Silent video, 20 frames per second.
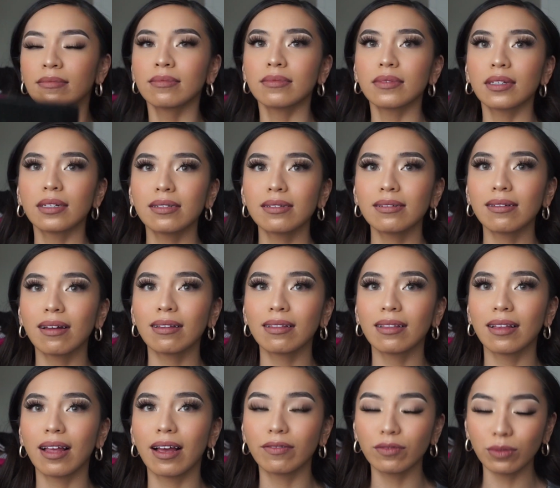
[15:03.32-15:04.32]
there's none
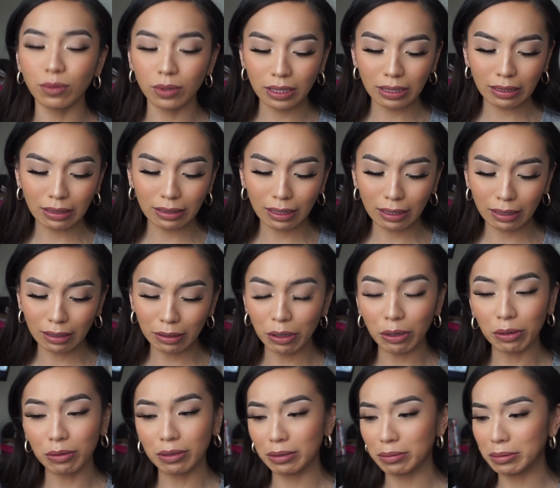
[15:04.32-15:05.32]
left. We're just gonna
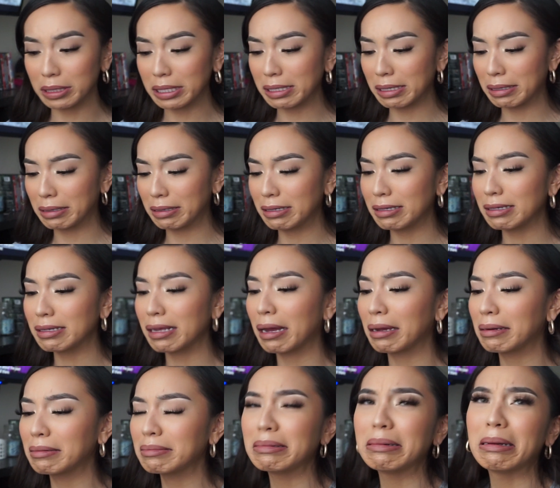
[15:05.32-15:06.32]
go in with Sunny
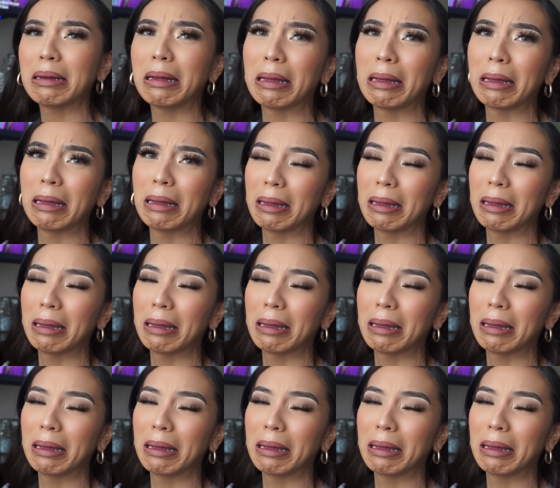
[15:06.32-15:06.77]
Side.